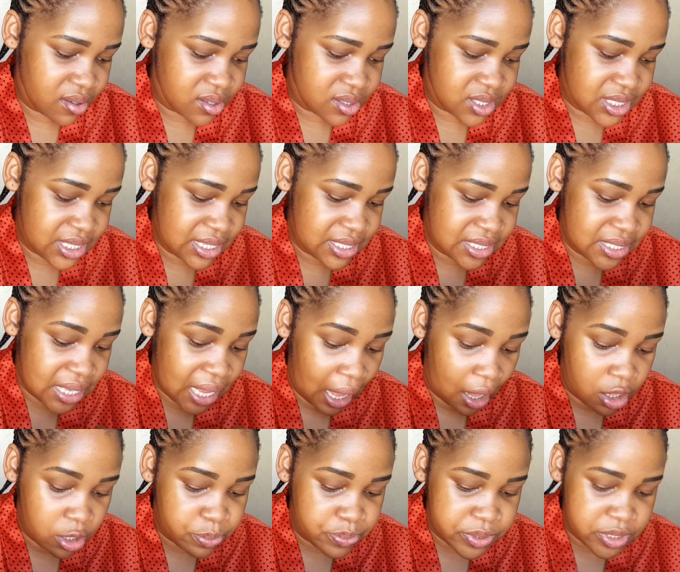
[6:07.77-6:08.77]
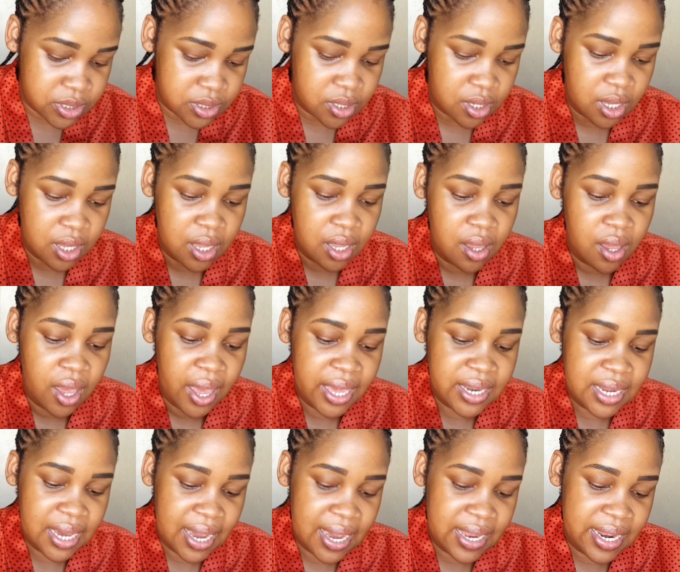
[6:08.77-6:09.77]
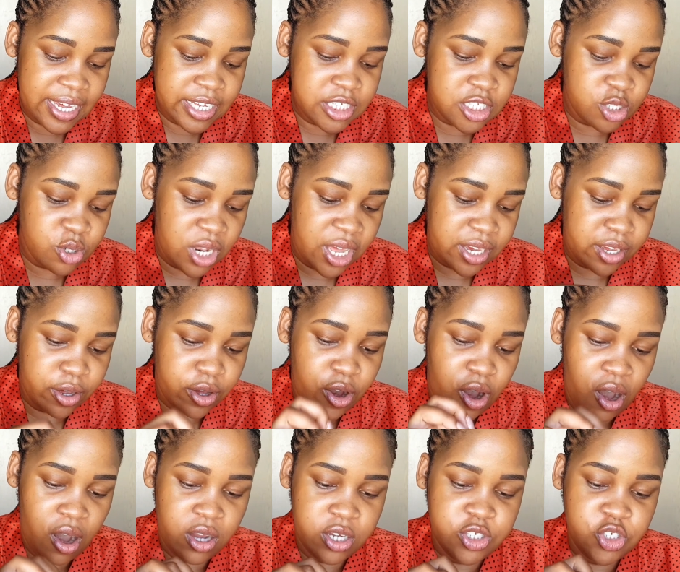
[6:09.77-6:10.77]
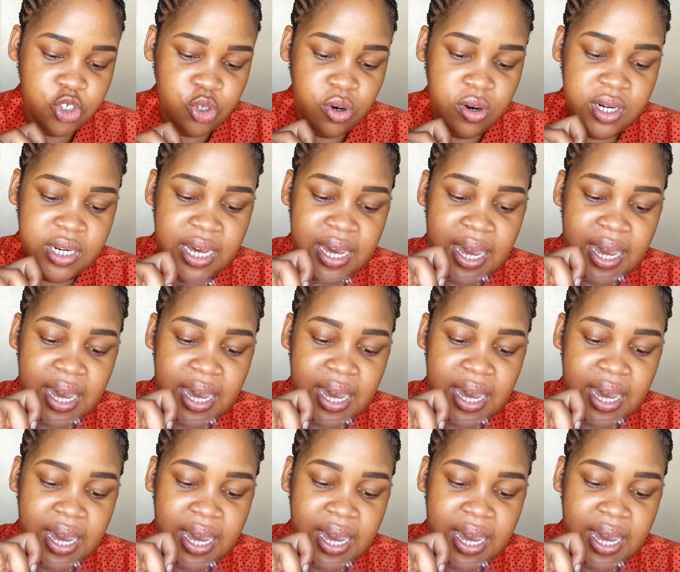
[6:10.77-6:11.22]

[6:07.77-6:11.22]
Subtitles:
sculpt and highlight, so like a contour and a